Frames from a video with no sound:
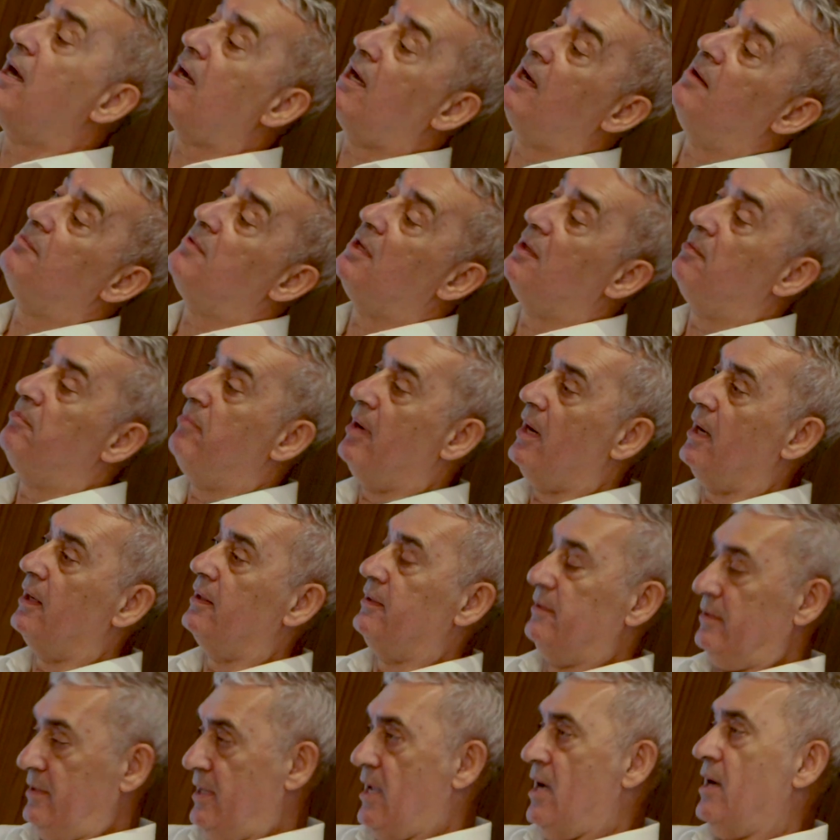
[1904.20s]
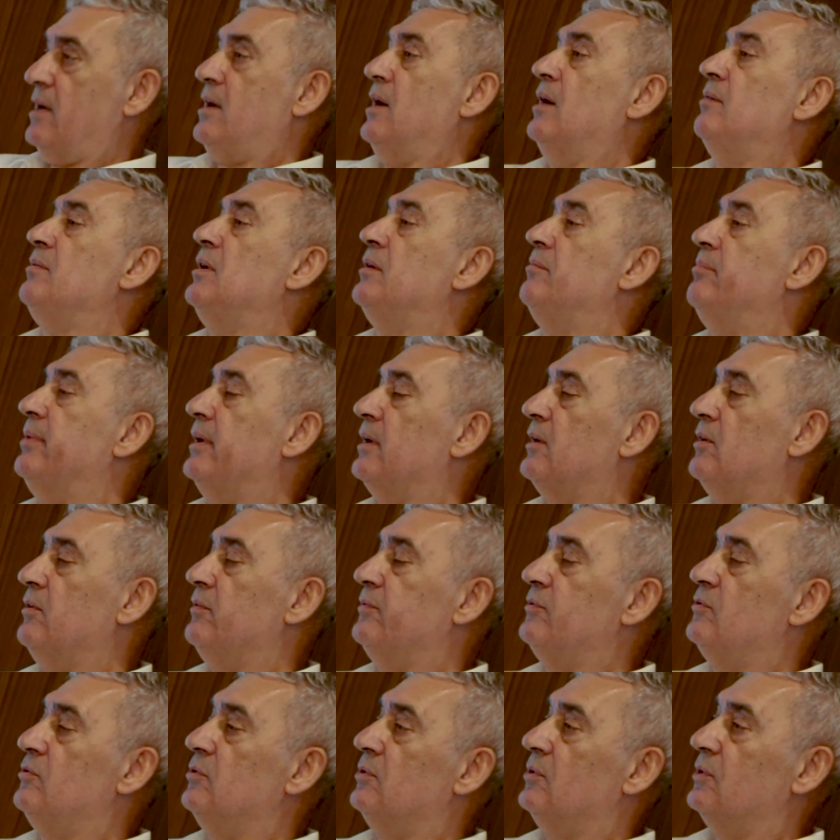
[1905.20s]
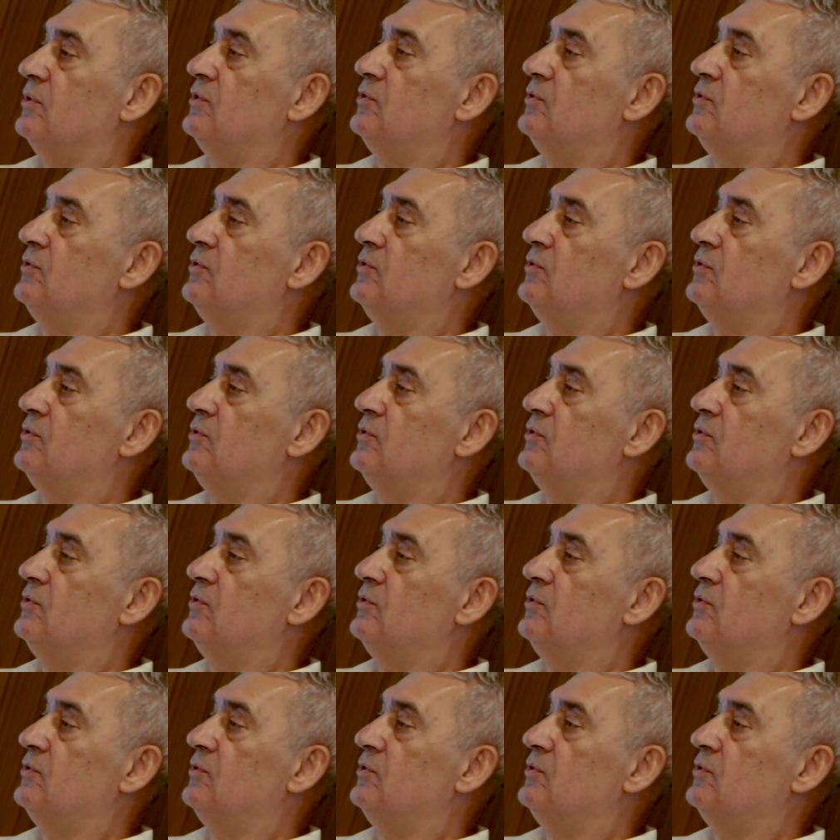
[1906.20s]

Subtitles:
are coming back, of course,